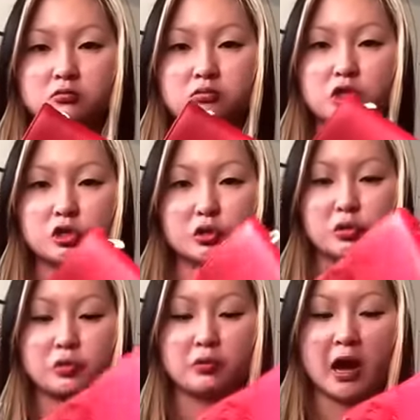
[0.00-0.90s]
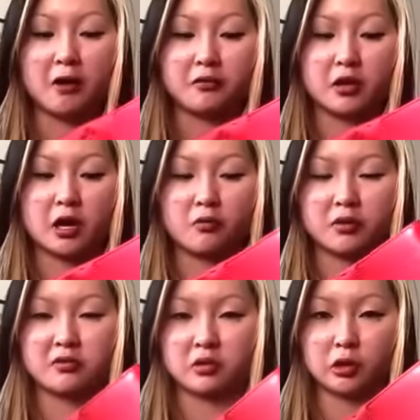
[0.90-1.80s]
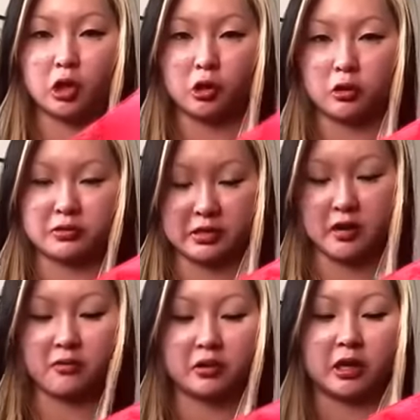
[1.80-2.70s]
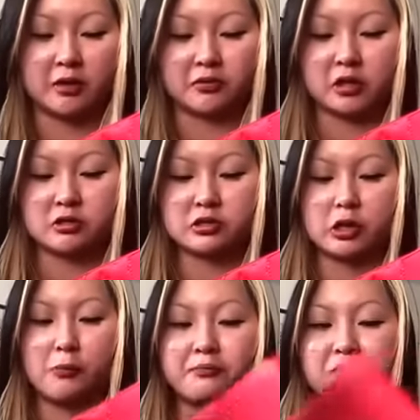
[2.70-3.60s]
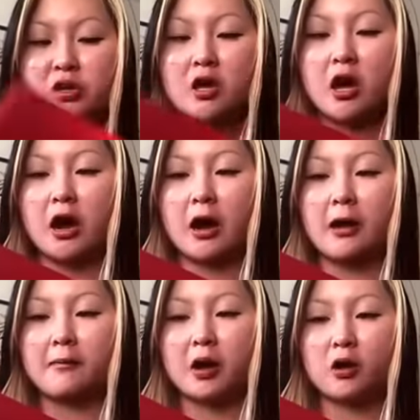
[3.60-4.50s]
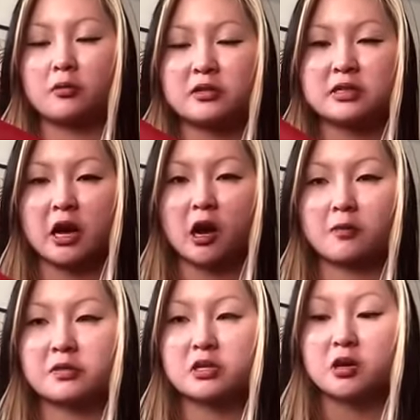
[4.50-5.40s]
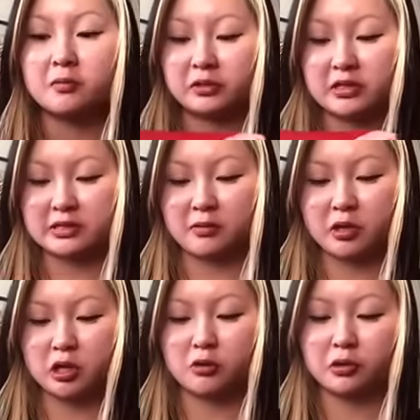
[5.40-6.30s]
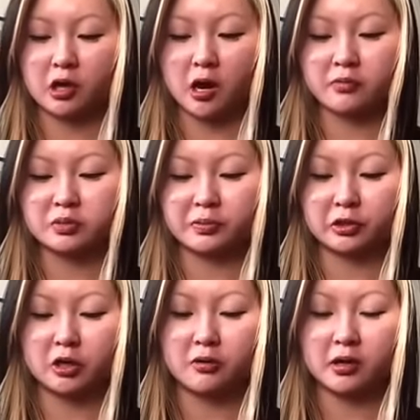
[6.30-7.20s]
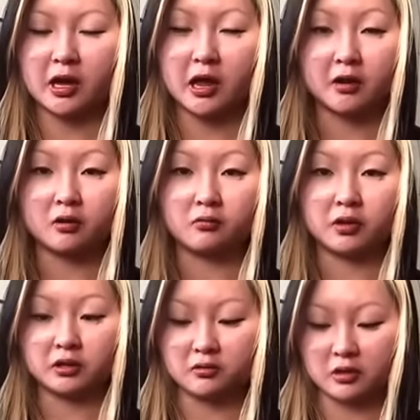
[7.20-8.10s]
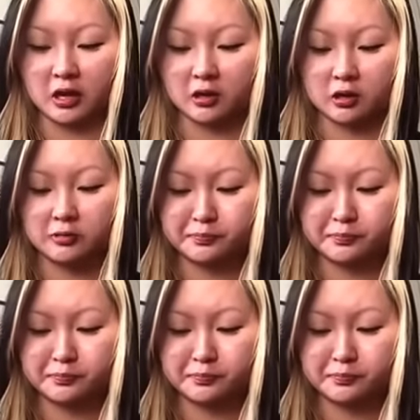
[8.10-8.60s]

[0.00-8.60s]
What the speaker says: too out there with the logos and everything out there. So I hope this helped. Please let me know in the comments below again what you think.